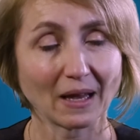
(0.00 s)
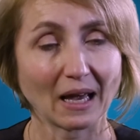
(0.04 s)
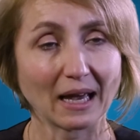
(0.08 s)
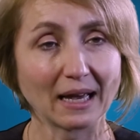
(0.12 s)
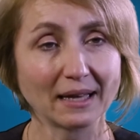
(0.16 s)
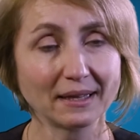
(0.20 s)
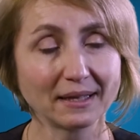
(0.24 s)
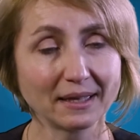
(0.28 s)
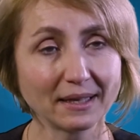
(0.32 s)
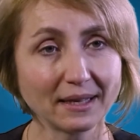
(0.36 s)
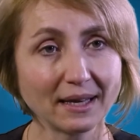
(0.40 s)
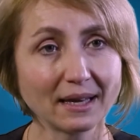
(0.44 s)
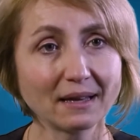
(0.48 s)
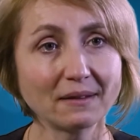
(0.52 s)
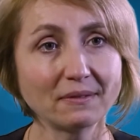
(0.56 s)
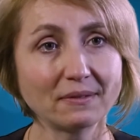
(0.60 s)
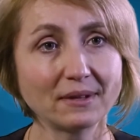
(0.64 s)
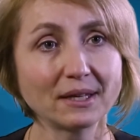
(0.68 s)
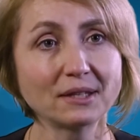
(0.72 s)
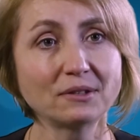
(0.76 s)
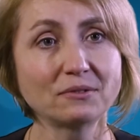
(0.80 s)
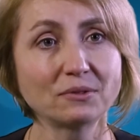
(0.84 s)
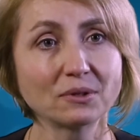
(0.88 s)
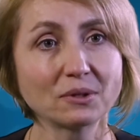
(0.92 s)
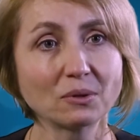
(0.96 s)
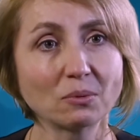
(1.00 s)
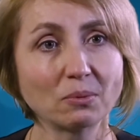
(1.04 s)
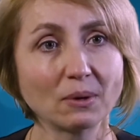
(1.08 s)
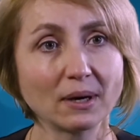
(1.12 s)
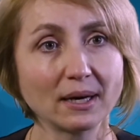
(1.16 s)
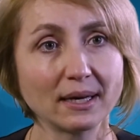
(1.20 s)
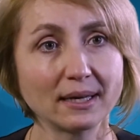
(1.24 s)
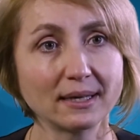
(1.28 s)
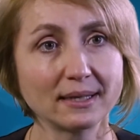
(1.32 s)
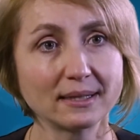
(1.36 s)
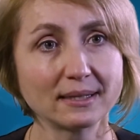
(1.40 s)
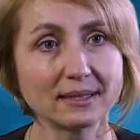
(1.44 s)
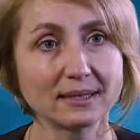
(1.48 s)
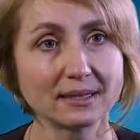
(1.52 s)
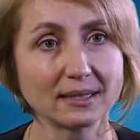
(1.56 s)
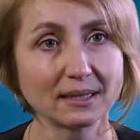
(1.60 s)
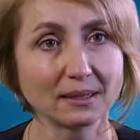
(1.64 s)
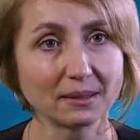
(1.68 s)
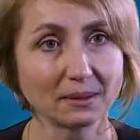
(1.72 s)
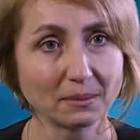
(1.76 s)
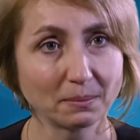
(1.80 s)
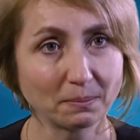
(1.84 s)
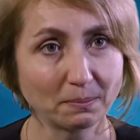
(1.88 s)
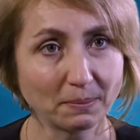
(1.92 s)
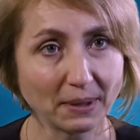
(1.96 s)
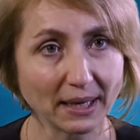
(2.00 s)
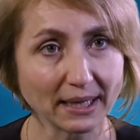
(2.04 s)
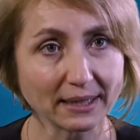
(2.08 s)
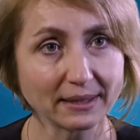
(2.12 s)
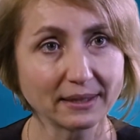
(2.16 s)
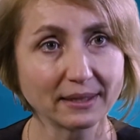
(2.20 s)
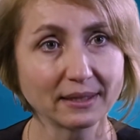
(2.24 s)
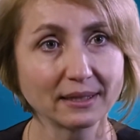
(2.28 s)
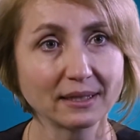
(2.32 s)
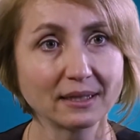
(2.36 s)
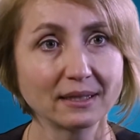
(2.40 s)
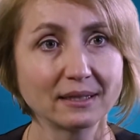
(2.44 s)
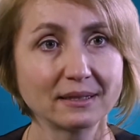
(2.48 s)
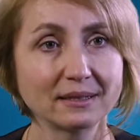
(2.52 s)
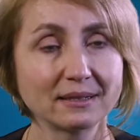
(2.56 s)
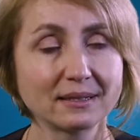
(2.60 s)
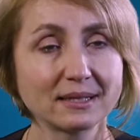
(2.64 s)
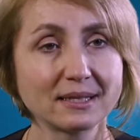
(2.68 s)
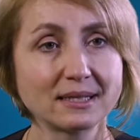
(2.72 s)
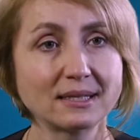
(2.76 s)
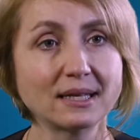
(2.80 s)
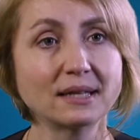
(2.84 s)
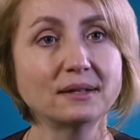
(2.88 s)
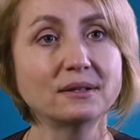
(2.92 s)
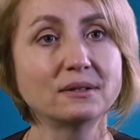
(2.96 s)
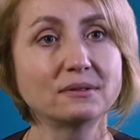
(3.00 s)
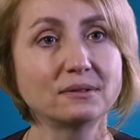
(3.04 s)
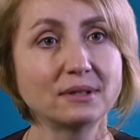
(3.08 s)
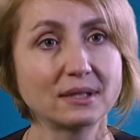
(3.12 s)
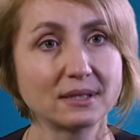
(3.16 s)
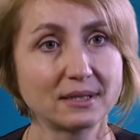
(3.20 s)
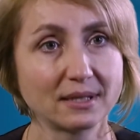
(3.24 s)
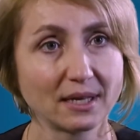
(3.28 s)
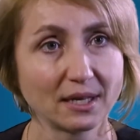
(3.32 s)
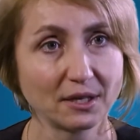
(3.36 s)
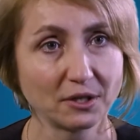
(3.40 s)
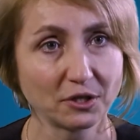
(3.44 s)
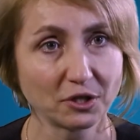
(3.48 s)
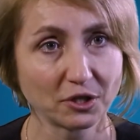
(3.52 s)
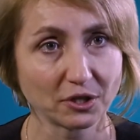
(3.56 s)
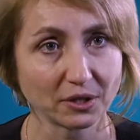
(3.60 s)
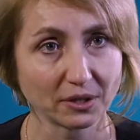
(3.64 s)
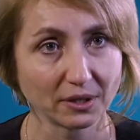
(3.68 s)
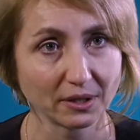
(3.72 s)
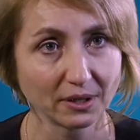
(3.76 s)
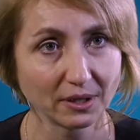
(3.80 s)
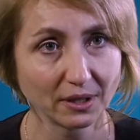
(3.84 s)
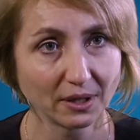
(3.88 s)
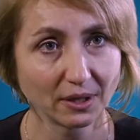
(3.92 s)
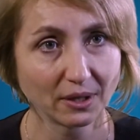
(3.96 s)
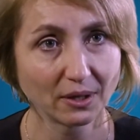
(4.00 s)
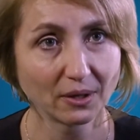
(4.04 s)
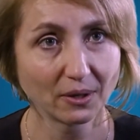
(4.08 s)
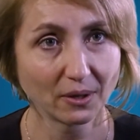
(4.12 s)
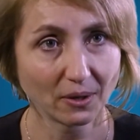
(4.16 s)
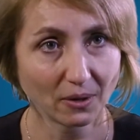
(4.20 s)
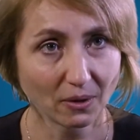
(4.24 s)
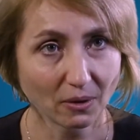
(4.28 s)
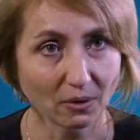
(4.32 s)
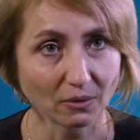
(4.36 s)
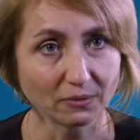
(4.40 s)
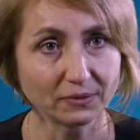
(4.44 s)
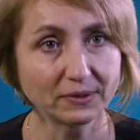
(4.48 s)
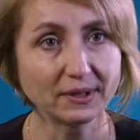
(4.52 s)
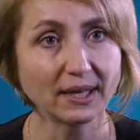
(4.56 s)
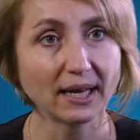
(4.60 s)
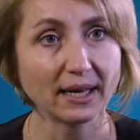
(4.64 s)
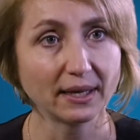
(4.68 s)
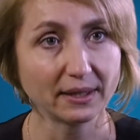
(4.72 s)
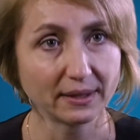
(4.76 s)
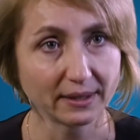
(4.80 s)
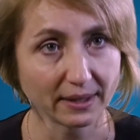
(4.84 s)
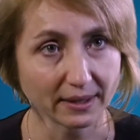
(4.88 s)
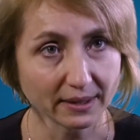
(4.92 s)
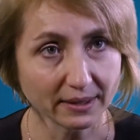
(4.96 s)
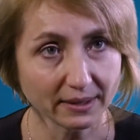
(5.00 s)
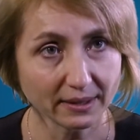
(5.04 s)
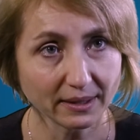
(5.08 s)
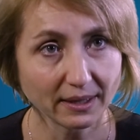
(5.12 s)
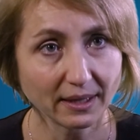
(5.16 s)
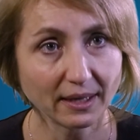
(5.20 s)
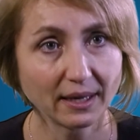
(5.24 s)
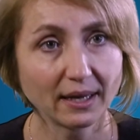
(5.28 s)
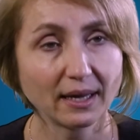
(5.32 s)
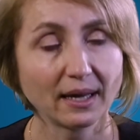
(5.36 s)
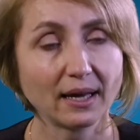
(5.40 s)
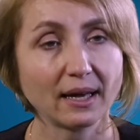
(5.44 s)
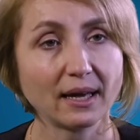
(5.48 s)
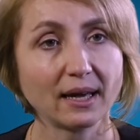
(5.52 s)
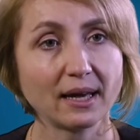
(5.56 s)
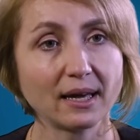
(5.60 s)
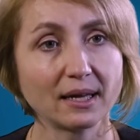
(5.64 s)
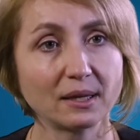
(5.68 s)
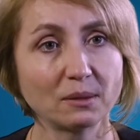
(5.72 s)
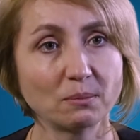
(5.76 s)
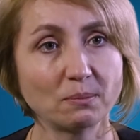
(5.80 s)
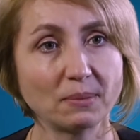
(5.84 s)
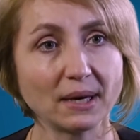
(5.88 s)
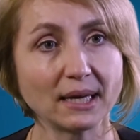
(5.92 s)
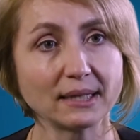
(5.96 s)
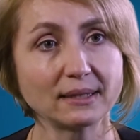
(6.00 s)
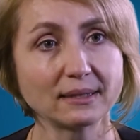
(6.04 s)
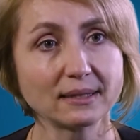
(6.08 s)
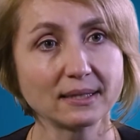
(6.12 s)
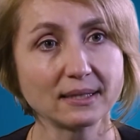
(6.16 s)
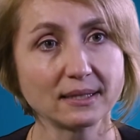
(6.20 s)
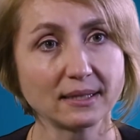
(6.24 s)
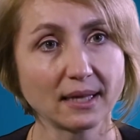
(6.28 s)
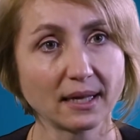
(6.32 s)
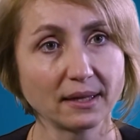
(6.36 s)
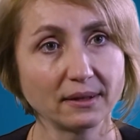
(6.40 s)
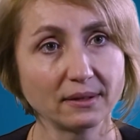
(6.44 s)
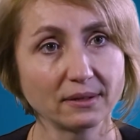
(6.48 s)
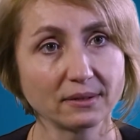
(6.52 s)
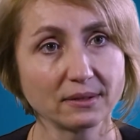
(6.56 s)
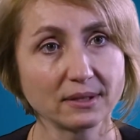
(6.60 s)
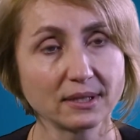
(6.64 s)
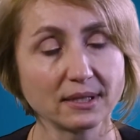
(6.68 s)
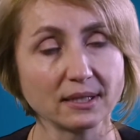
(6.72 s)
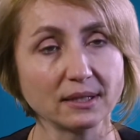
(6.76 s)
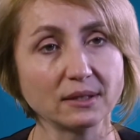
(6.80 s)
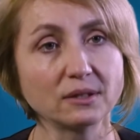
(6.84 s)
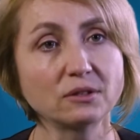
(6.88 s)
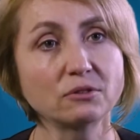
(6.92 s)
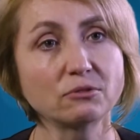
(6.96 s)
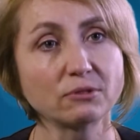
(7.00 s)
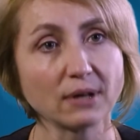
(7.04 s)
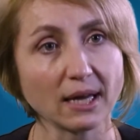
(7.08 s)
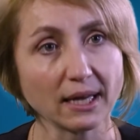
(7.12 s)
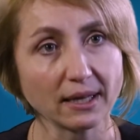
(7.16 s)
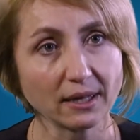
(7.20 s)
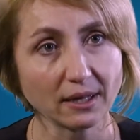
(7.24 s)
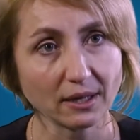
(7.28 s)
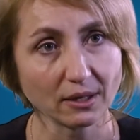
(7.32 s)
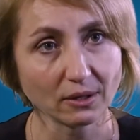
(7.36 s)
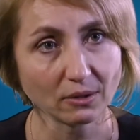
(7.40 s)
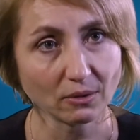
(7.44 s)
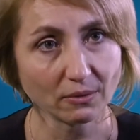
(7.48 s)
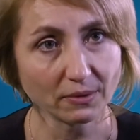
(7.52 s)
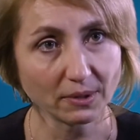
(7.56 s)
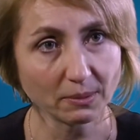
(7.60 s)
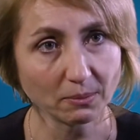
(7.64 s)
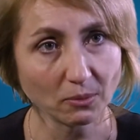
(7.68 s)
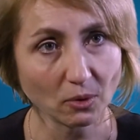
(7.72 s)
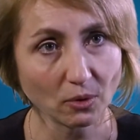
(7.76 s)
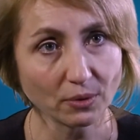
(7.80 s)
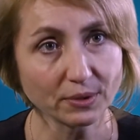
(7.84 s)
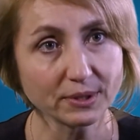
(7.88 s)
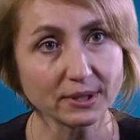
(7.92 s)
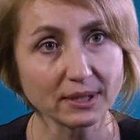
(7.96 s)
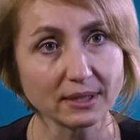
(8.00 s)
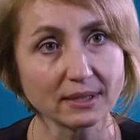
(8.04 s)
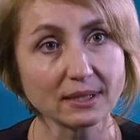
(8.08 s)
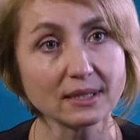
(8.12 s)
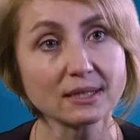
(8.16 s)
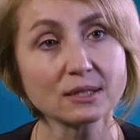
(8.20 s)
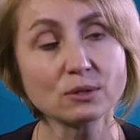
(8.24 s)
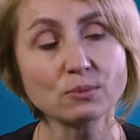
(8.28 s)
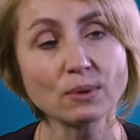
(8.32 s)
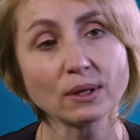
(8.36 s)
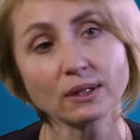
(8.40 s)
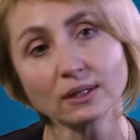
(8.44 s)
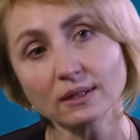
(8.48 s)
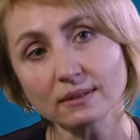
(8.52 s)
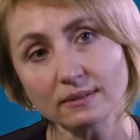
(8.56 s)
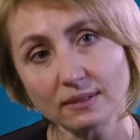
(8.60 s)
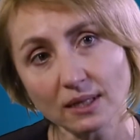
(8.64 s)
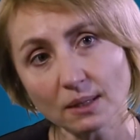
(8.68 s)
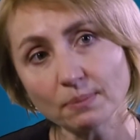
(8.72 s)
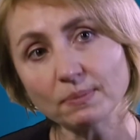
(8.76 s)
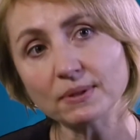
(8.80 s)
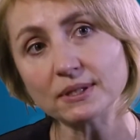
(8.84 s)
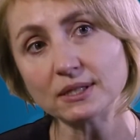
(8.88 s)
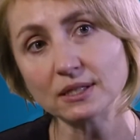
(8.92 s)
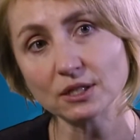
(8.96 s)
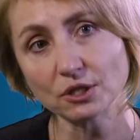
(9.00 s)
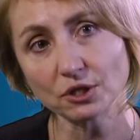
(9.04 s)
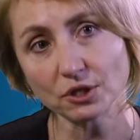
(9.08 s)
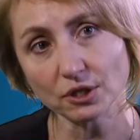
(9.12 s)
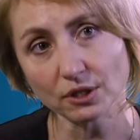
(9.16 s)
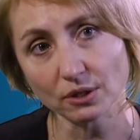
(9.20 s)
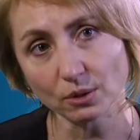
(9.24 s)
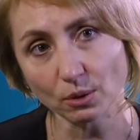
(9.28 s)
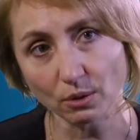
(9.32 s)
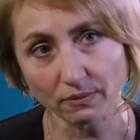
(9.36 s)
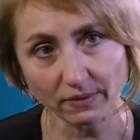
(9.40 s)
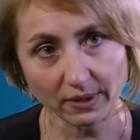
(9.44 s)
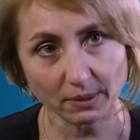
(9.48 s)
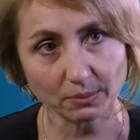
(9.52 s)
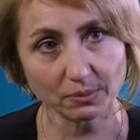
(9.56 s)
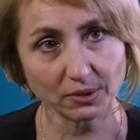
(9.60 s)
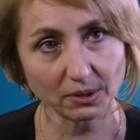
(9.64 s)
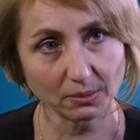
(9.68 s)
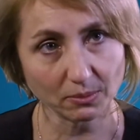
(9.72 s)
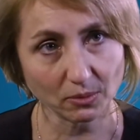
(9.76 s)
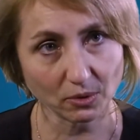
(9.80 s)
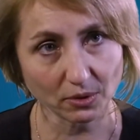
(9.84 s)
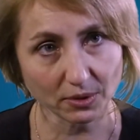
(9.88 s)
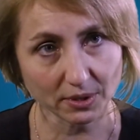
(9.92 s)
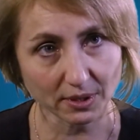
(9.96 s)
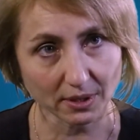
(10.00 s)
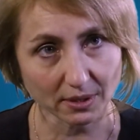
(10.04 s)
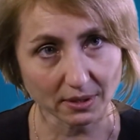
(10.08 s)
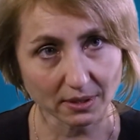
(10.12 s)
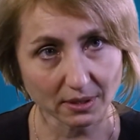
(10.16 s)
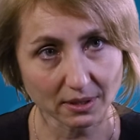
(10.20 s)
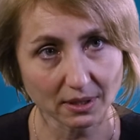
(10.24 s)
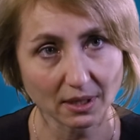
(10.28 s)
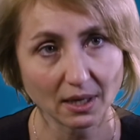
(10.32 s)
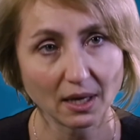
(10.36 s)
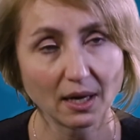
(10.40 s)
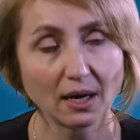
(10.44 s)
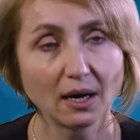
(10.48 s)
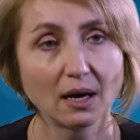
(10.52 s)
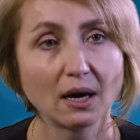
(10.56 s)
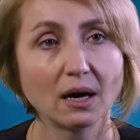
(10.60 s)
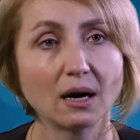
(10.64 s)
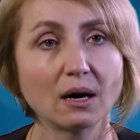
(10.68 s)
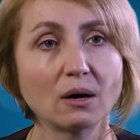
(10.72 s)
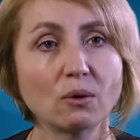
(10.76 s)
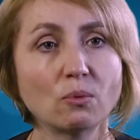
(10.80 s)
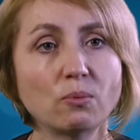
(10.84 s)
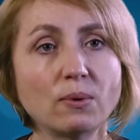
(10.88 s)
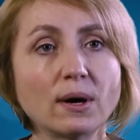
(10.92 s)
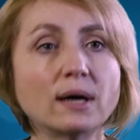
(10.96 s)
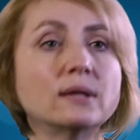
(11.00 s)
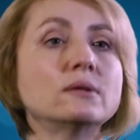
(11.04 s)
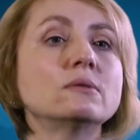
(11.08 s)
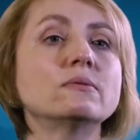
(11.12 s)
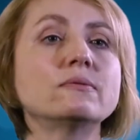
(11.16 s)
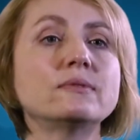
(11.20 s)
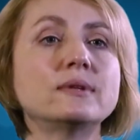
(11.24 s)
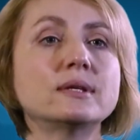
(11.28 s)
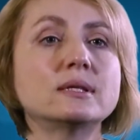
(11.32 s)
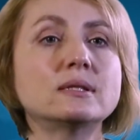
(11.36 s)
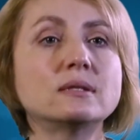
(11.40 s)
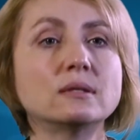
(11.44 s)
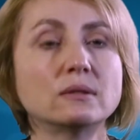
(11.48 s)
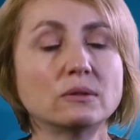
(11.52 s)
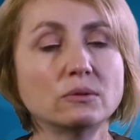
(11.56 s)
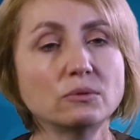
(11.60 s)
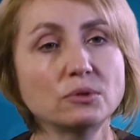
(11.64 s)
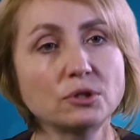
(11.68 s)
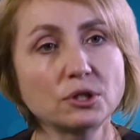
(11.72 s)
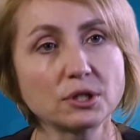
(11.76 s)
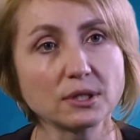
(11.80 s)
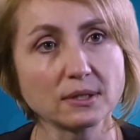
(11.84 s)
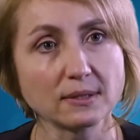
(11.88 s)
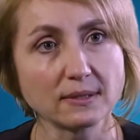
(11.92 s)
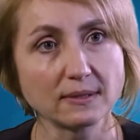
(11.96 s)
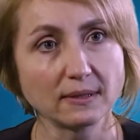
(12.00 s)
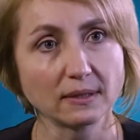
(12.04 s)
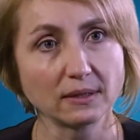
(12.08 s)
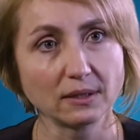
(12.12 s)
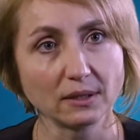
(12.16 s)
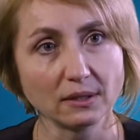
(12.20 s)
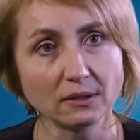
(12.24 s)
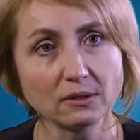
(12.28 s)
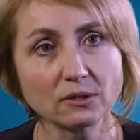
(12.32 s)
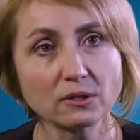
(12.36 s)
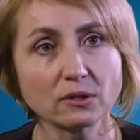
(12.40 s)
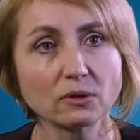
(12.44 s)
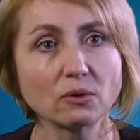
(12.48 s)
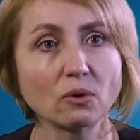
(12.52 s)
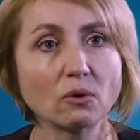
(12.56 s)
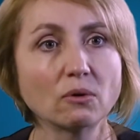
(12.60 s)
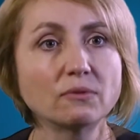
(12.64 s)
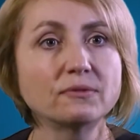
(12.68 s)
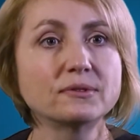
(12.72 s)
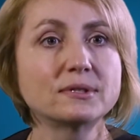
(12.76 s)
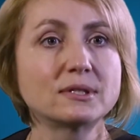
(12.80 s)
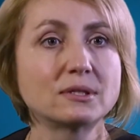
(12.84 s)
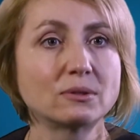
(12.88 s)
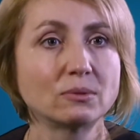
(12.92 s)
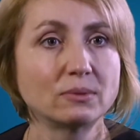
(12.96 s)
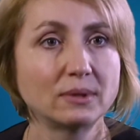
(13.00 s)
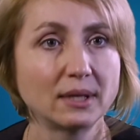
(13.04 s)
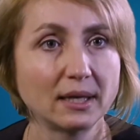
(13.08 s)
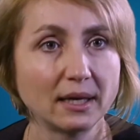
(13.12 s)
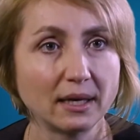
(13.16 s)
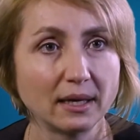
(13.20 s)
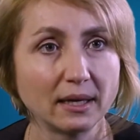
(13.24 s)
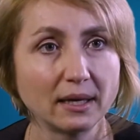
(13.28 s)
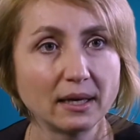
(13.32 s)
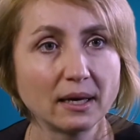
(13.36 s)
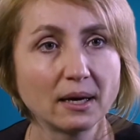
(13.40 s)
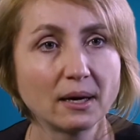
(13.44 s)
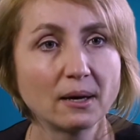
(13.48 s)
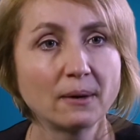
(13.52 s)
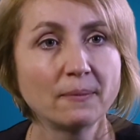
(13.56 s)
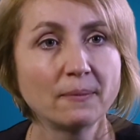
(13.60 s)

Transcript: And again, that requires better standardization of data and better standards in tracking of the boxes, as well as repositioning of empty boxes. One of the solutions that INTTRA offers today